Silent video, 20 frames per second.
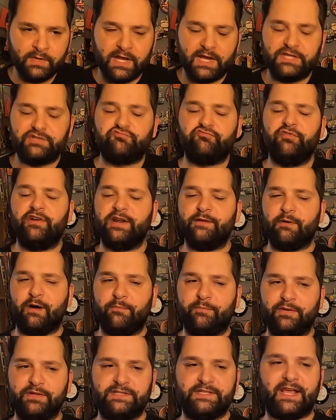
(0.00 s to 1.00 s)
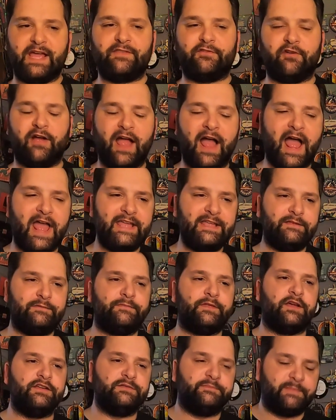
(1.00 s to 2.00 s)
It's really well put together. I hate
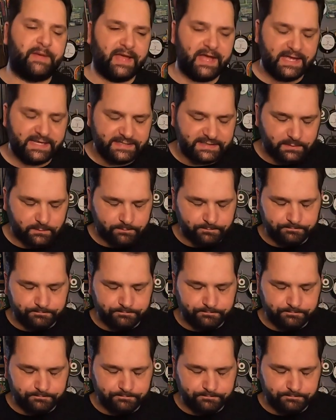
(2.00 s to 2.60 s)
those beers